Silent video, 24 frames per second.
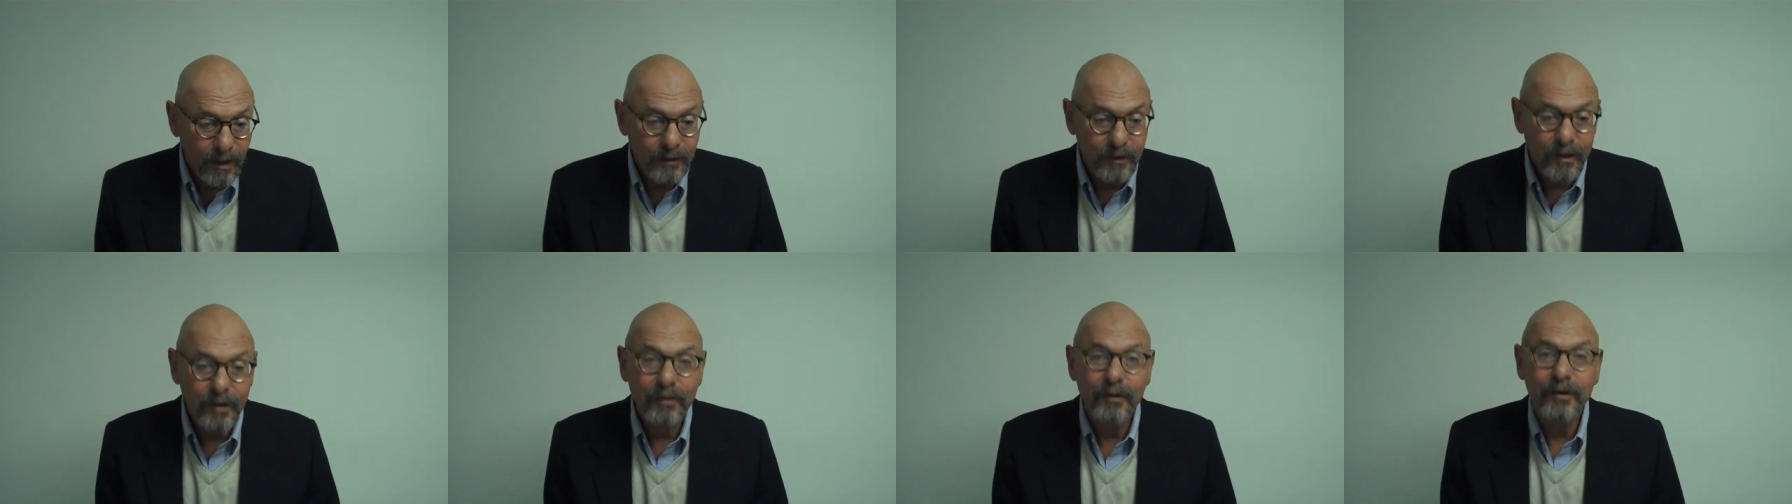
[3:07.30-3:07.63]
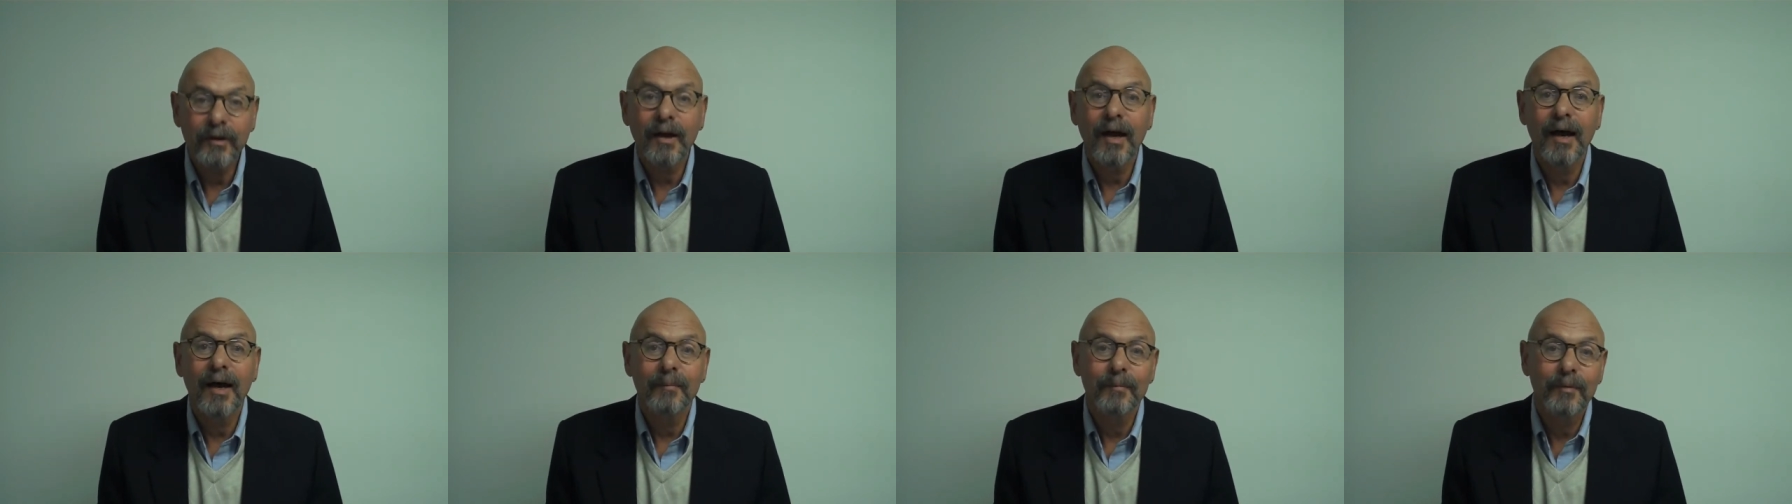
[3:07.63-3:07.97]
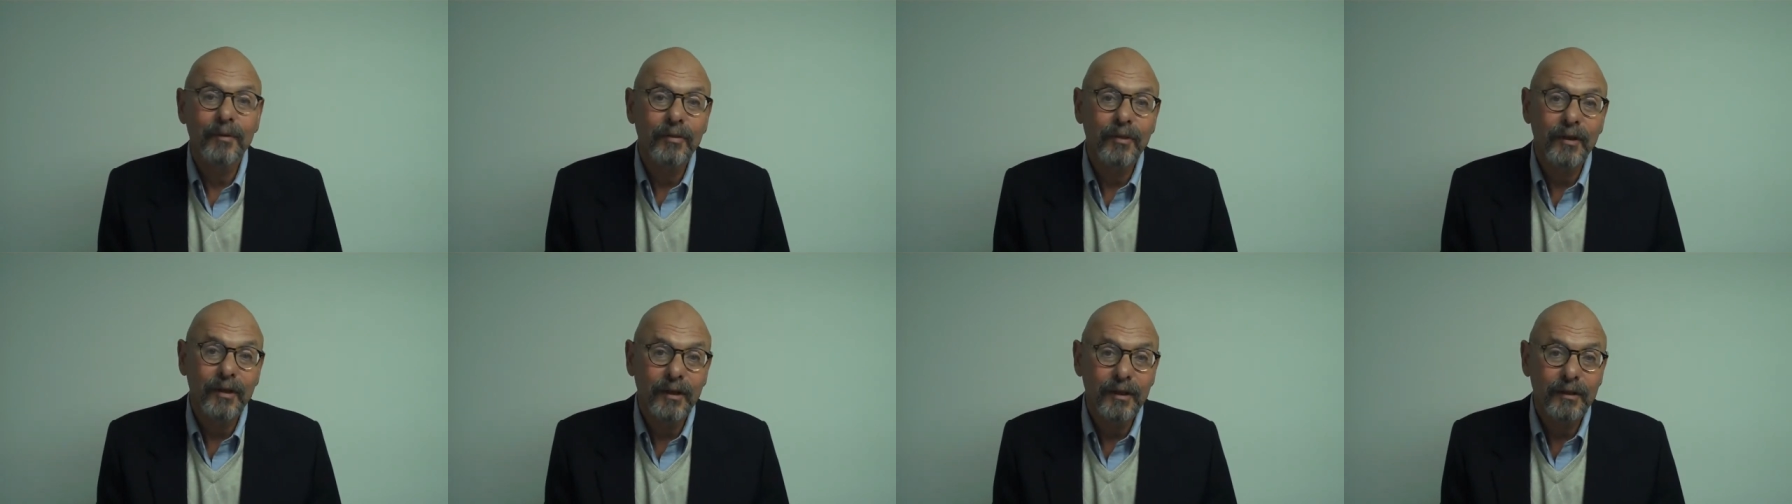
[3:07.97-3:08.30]
Another
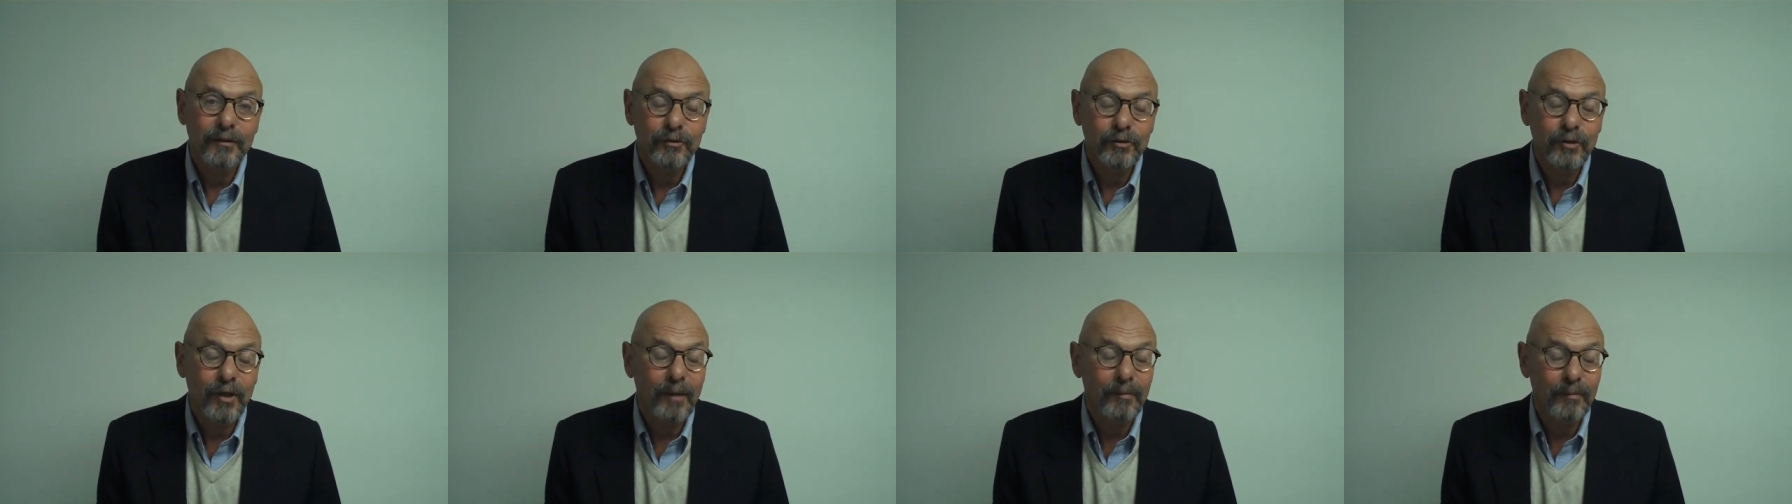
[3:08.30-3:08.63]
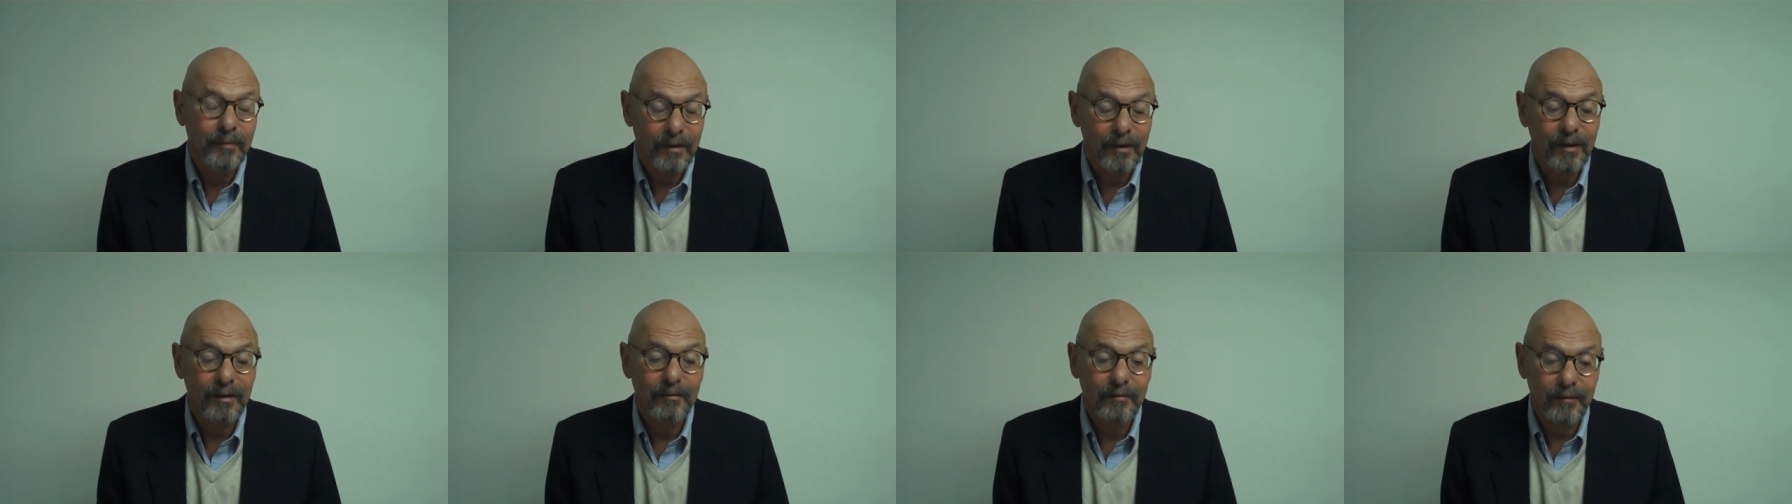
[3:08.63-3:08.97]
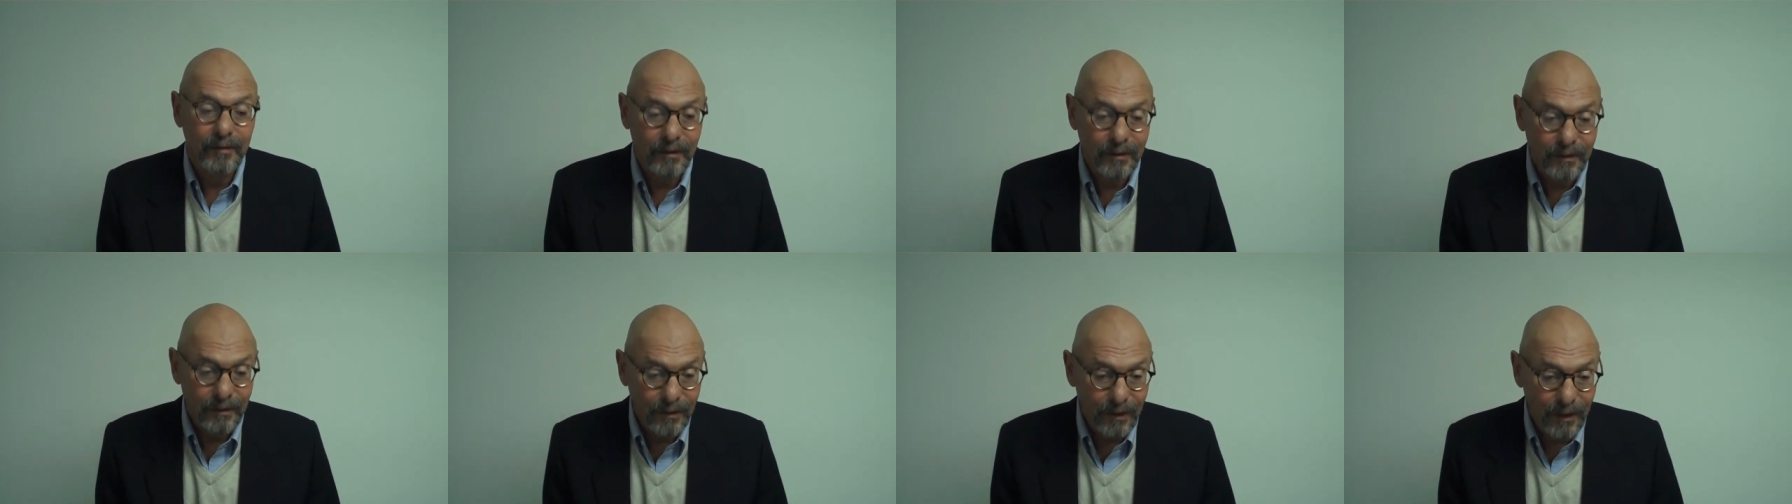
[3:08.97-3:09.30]
common thinking trap that I
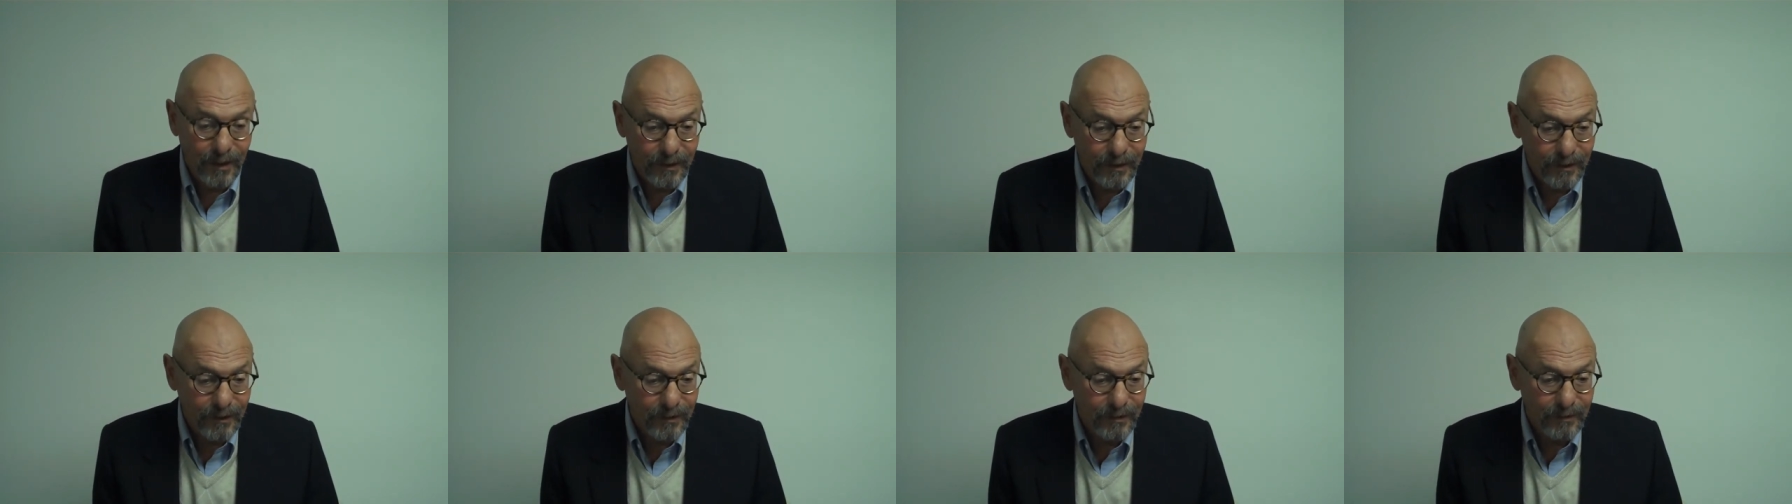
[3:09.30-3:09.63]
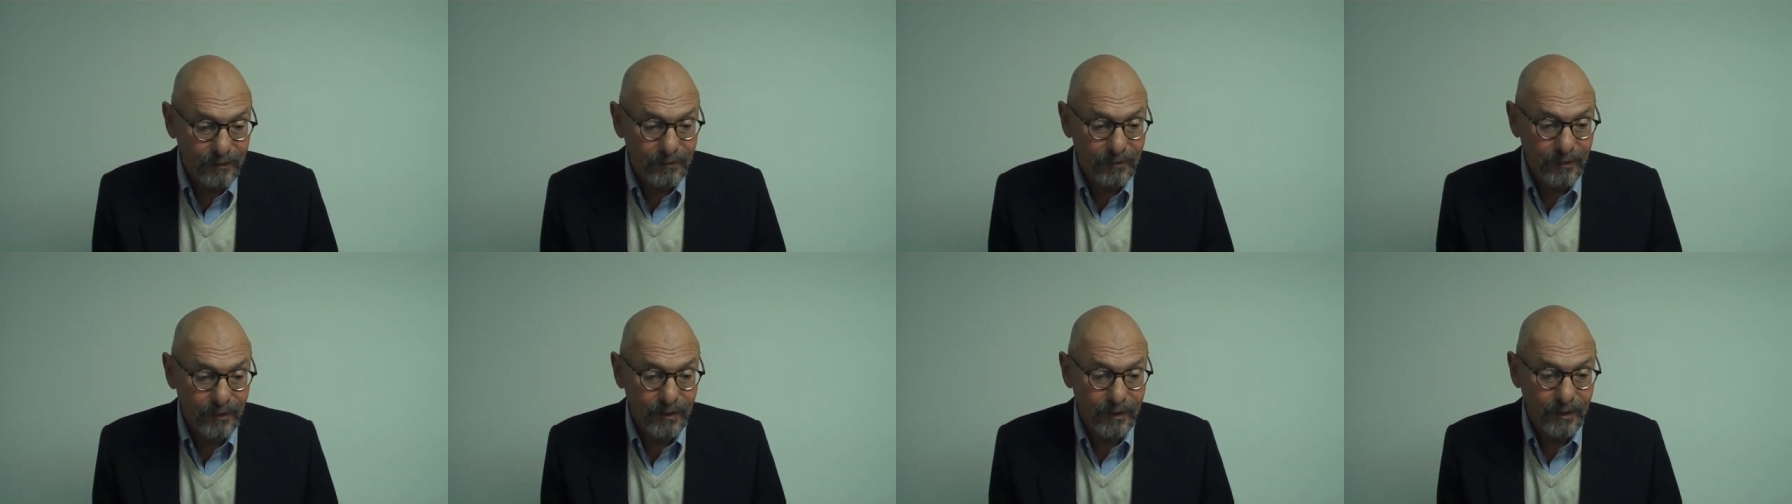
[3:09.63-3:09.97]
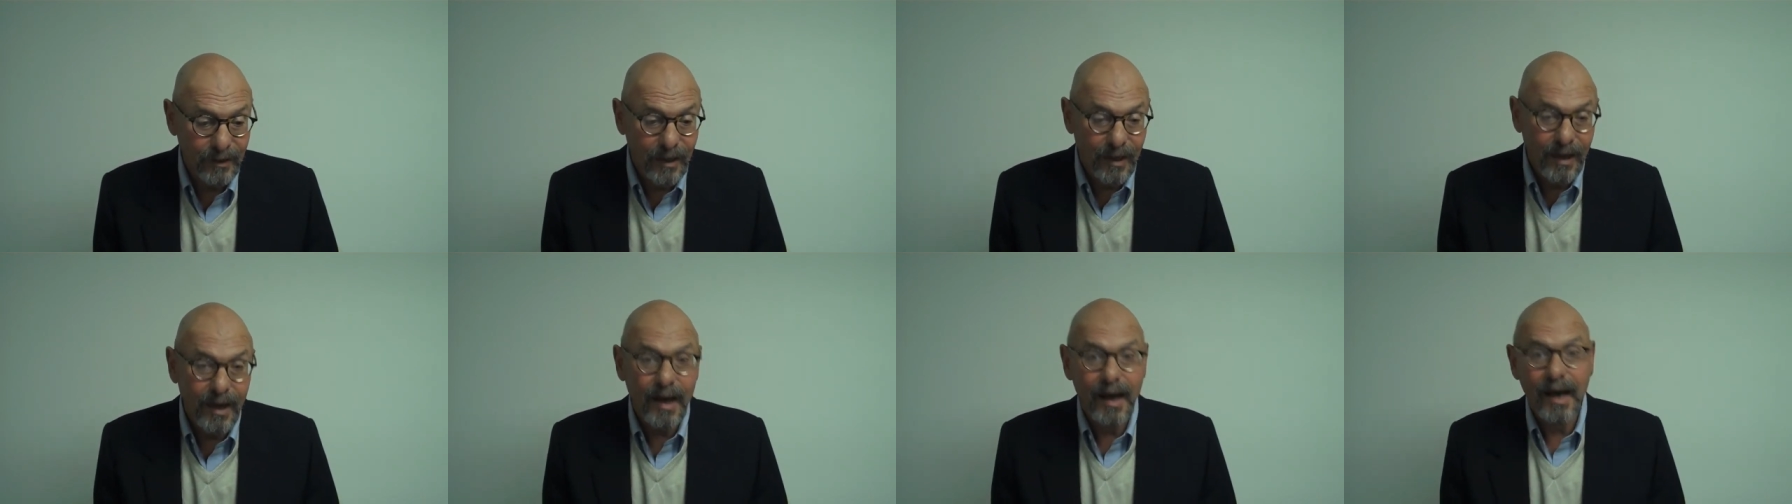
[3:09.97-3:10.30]
really like is the